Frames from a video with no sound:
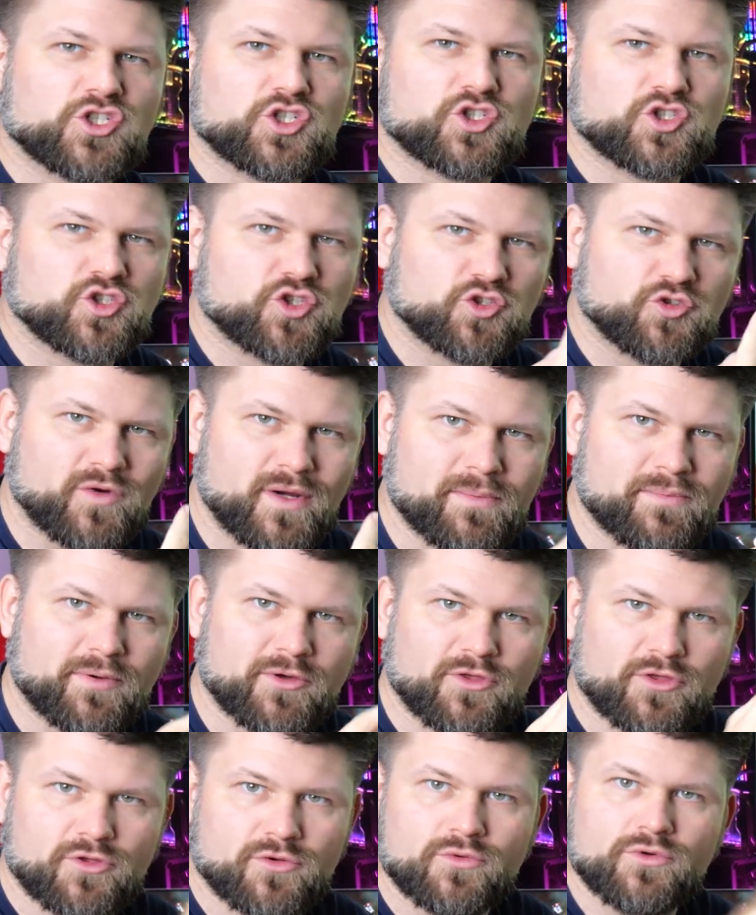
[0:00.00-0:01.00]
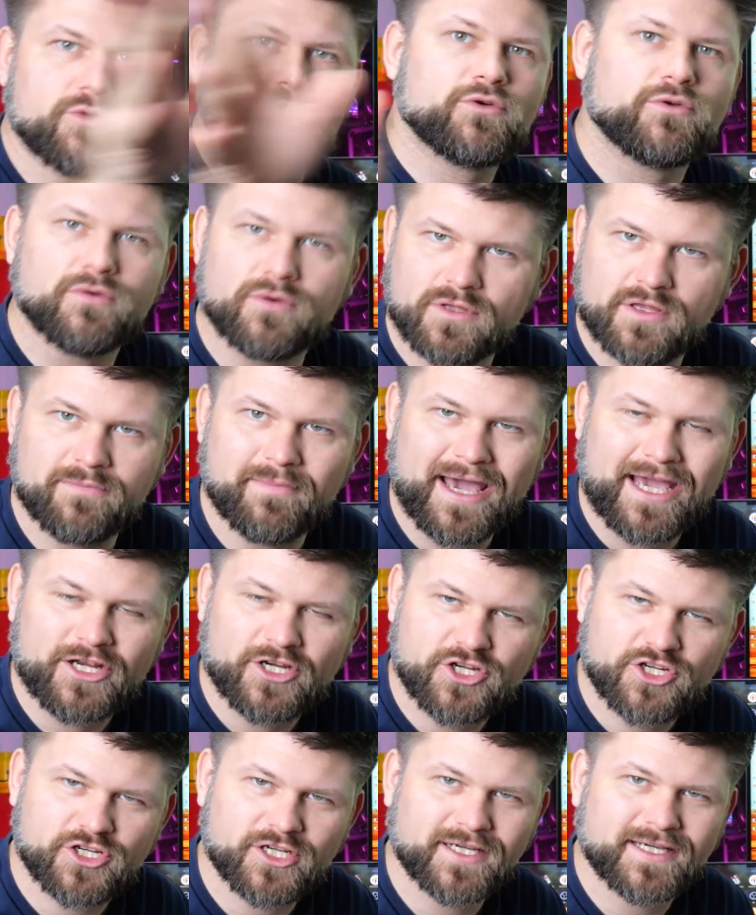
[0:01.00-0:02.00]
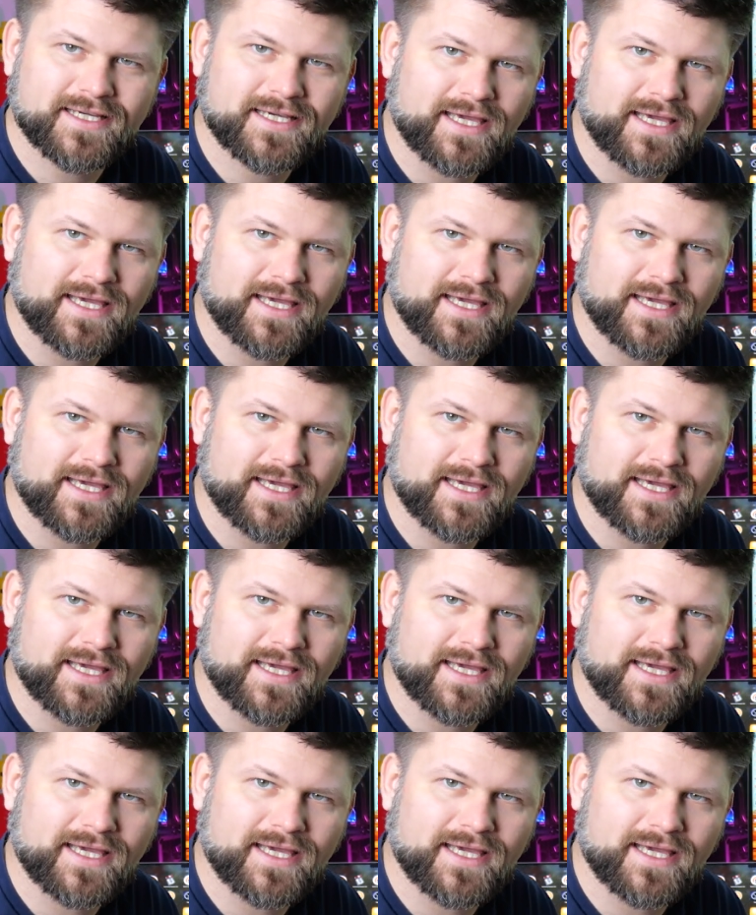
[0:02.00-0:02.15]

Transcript: trip through the mesh